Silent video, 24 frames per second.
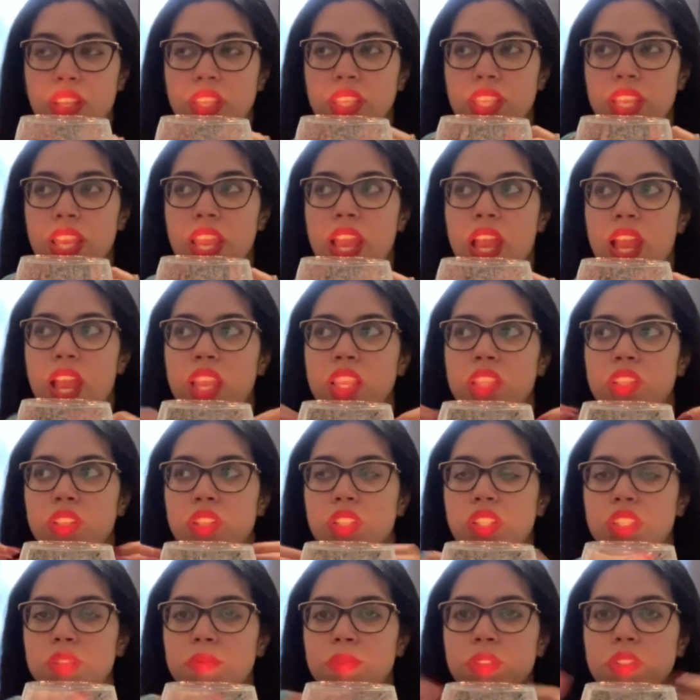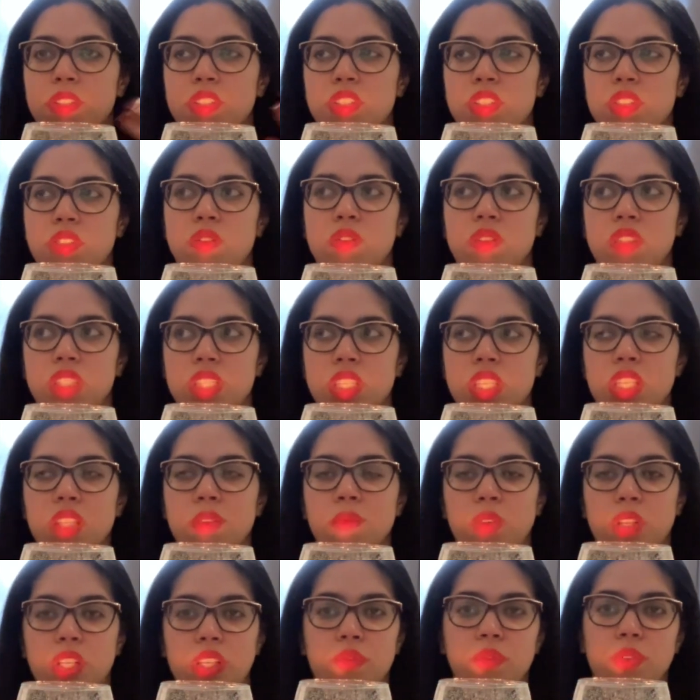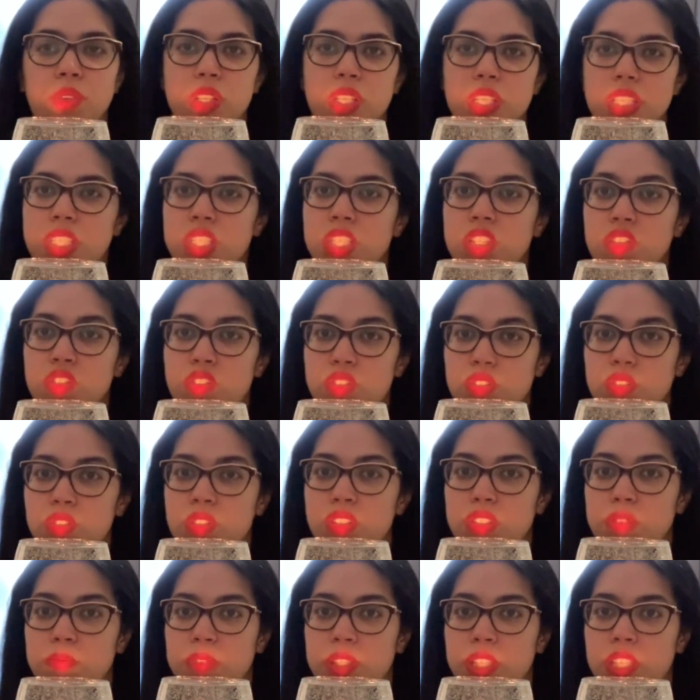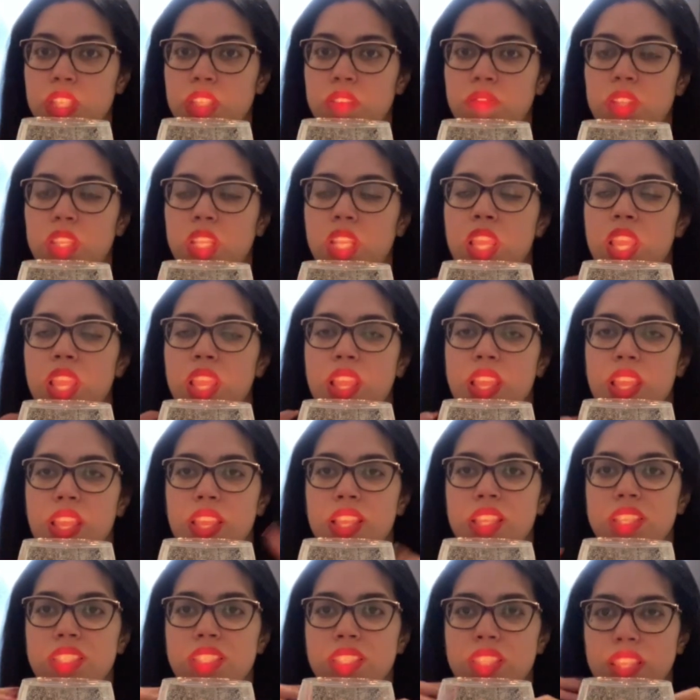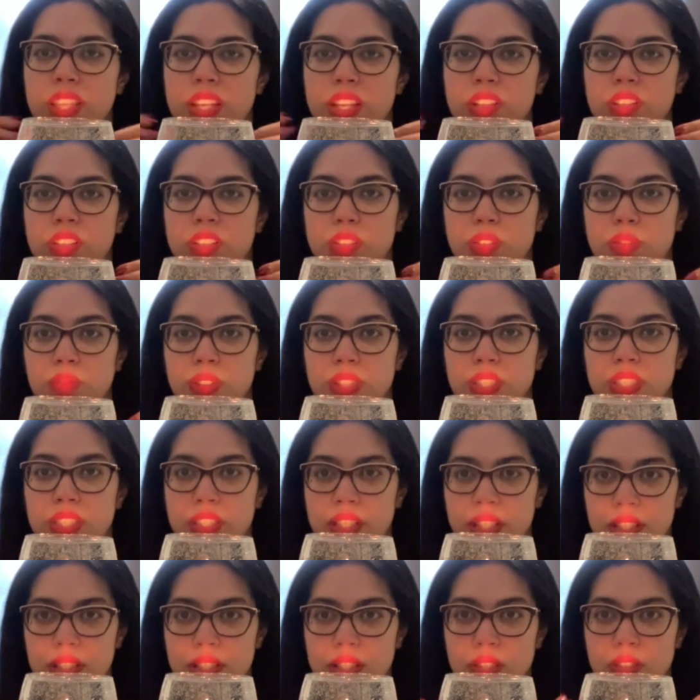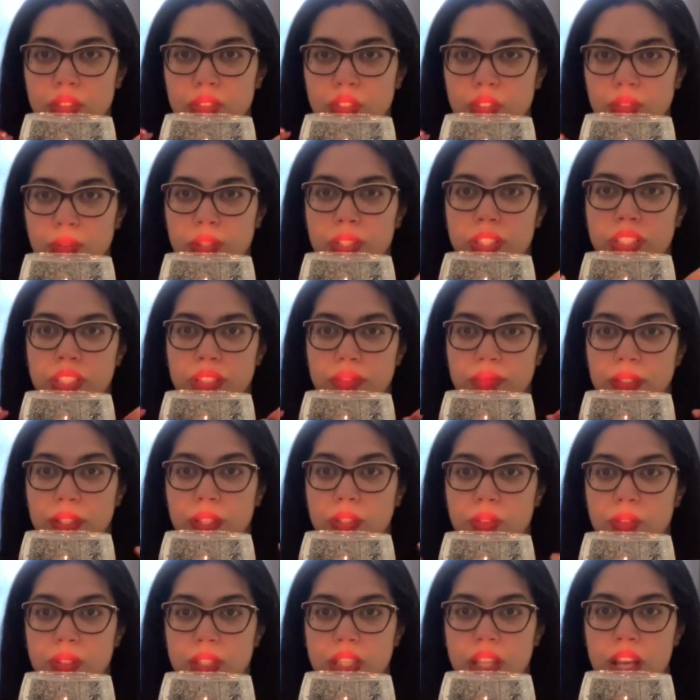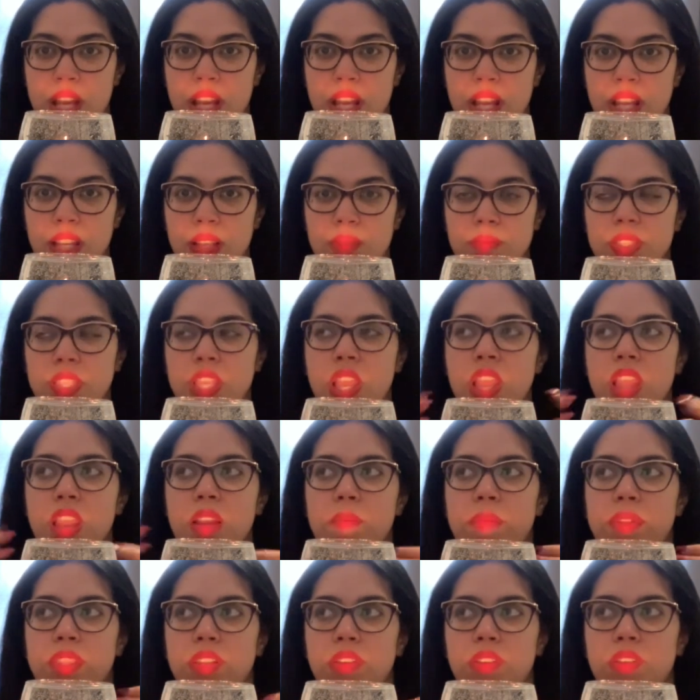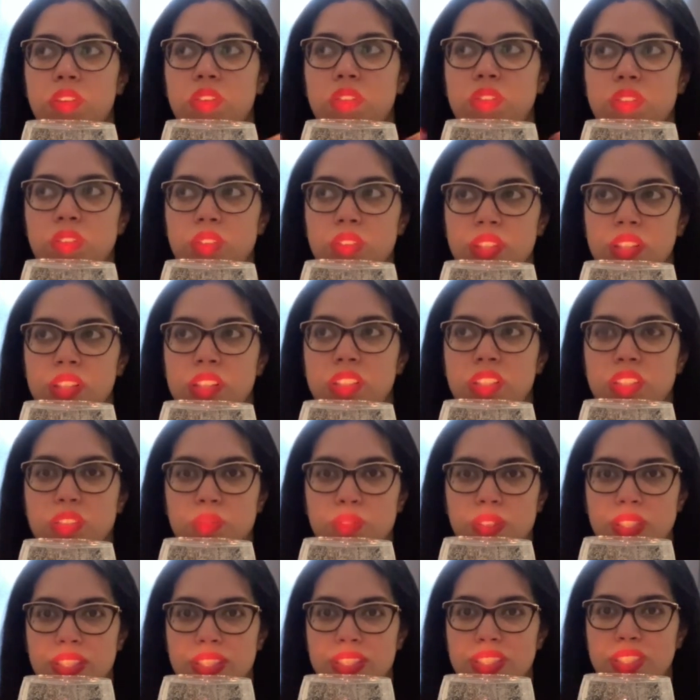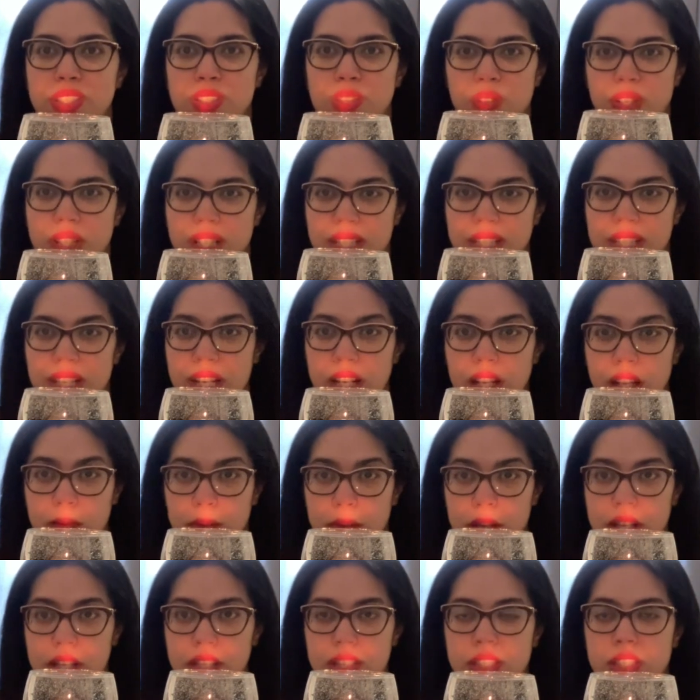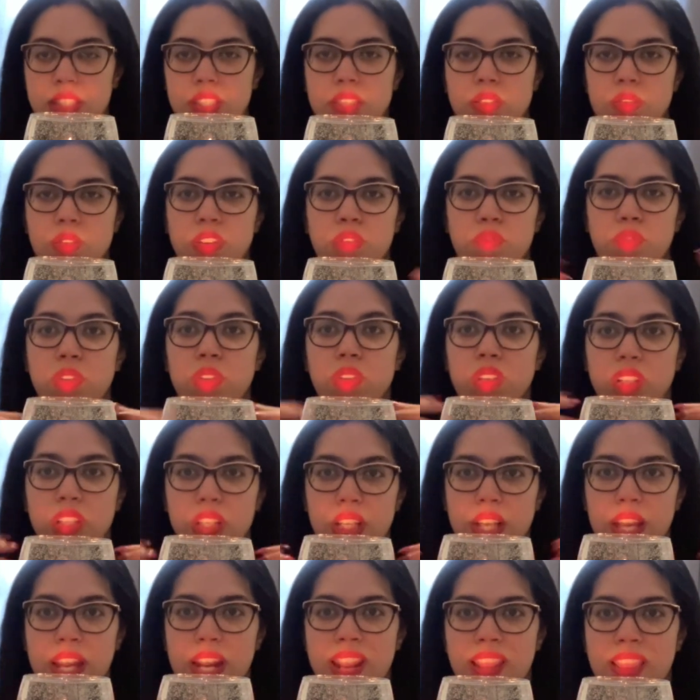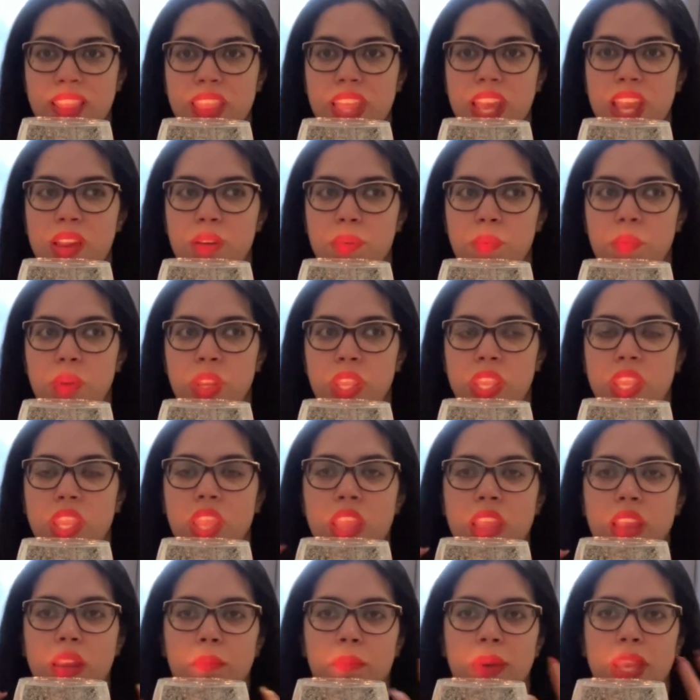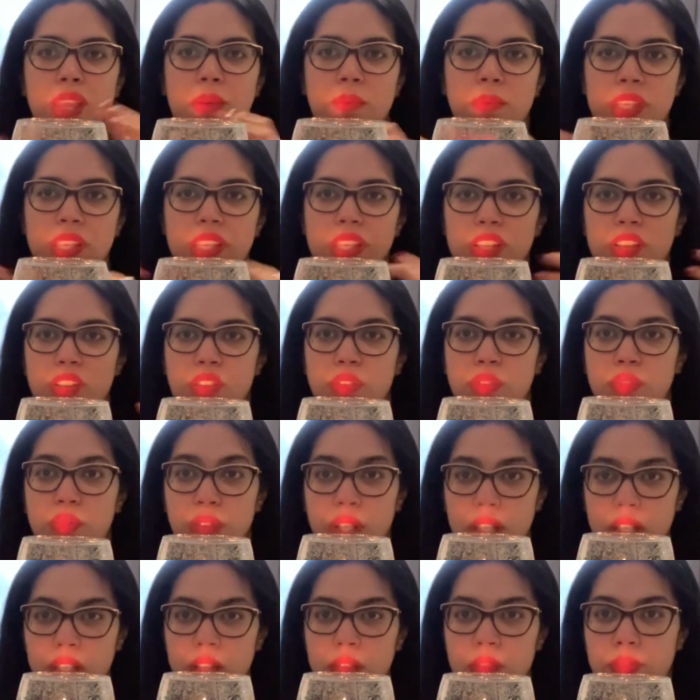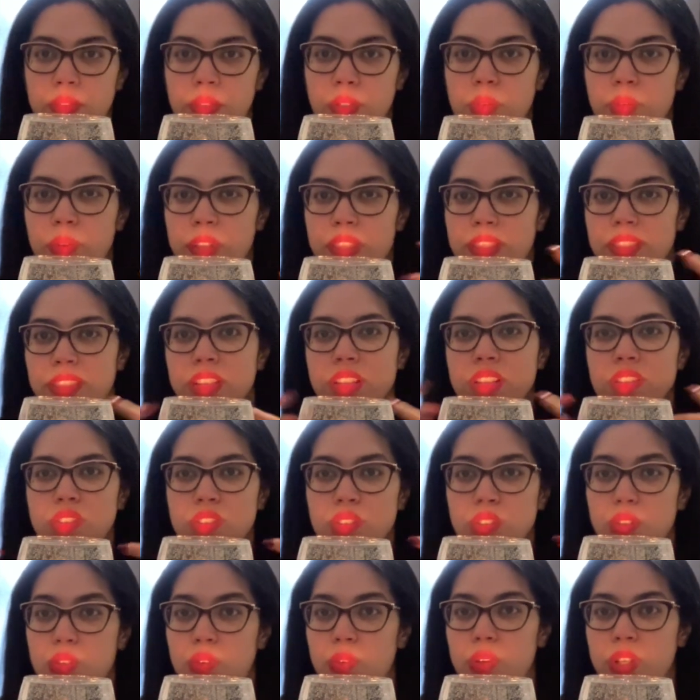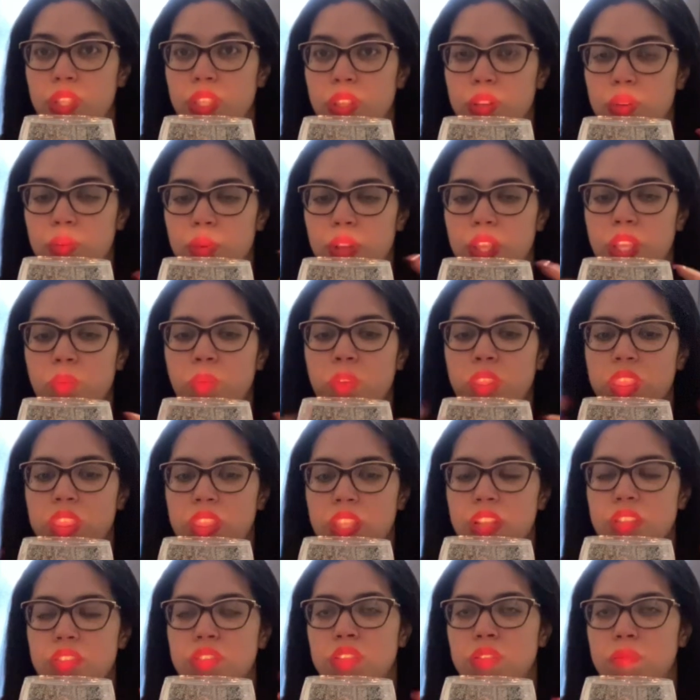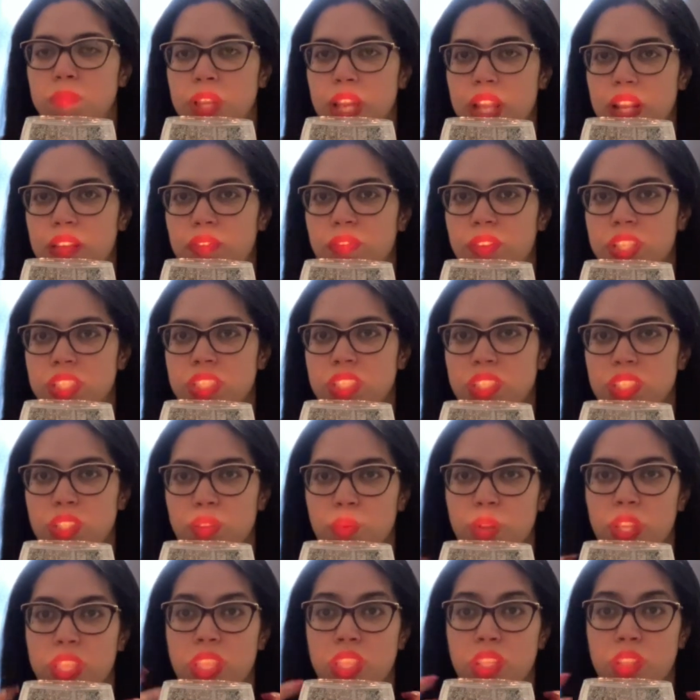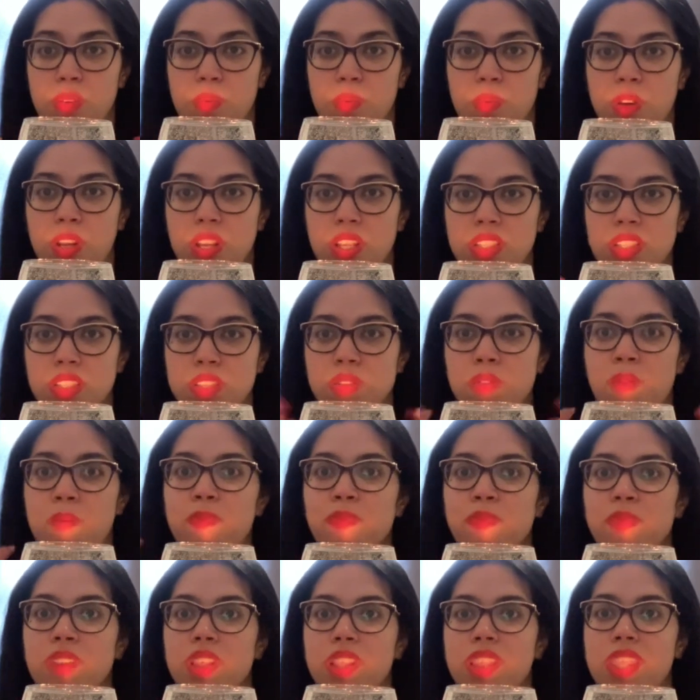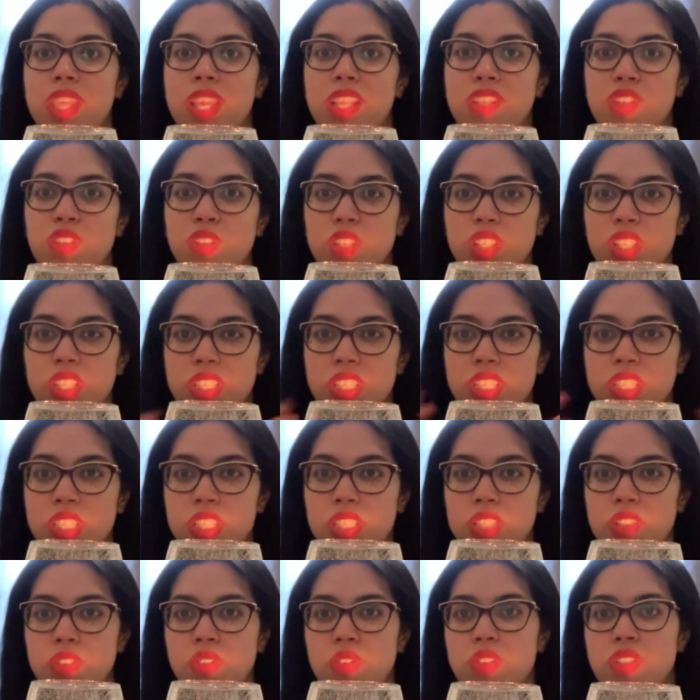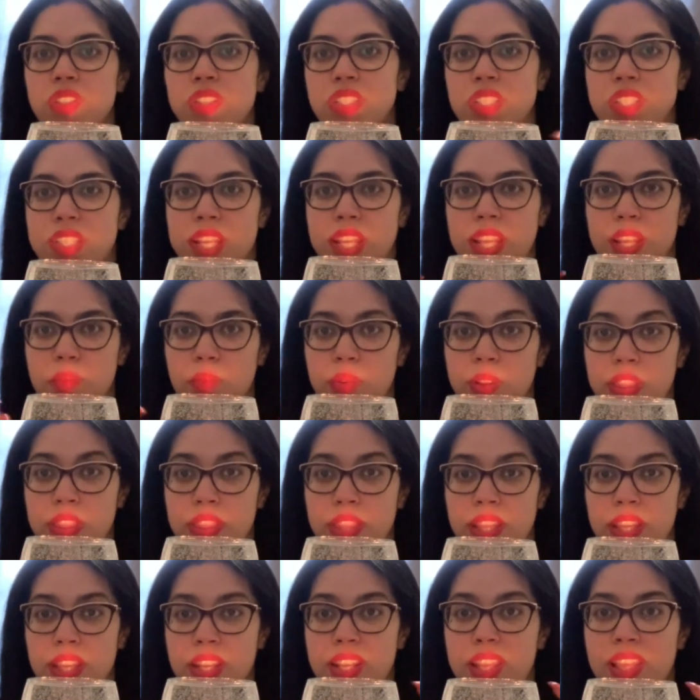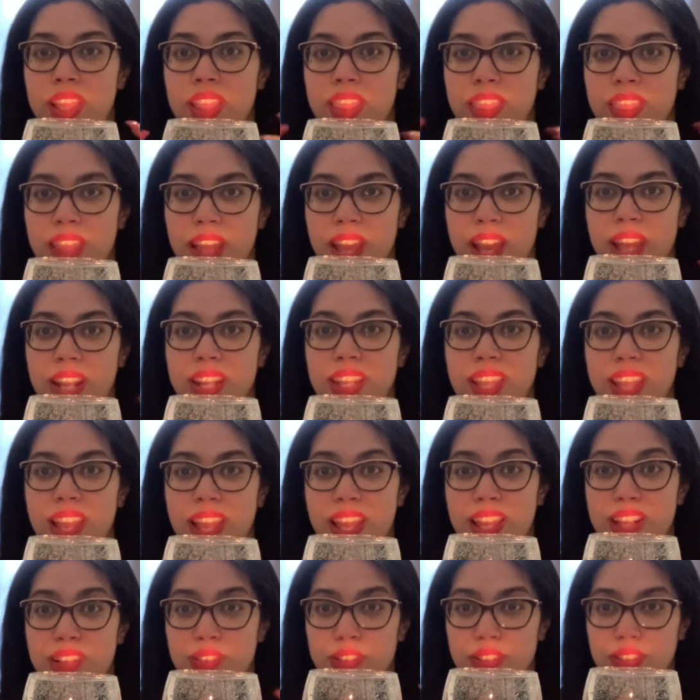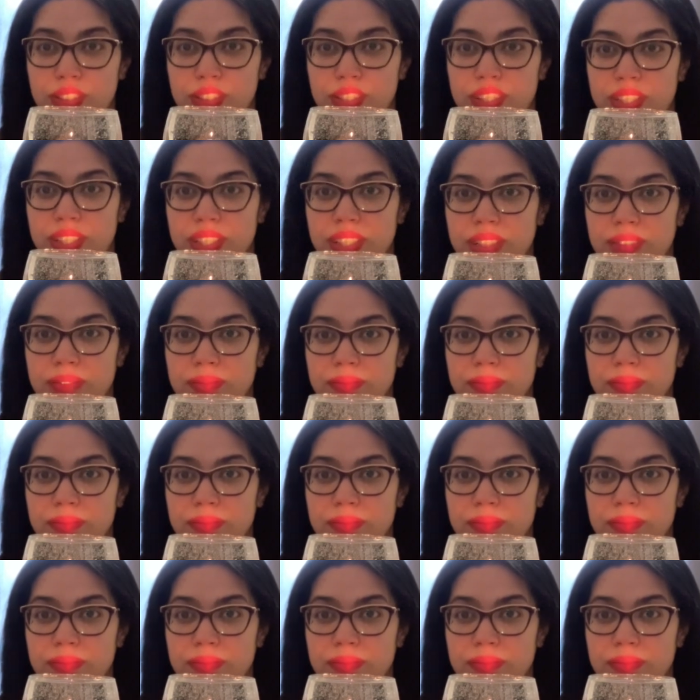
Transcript: Yeah, your spiritual team, whatever it is that you choose to believe in, is there to assist you during difficult times, but they're also there to assist you on a daily basis. So if you look at it that way, by being grateful when things are going your way, when things are manifesting the way that you want to, then you continue to stay within that energy.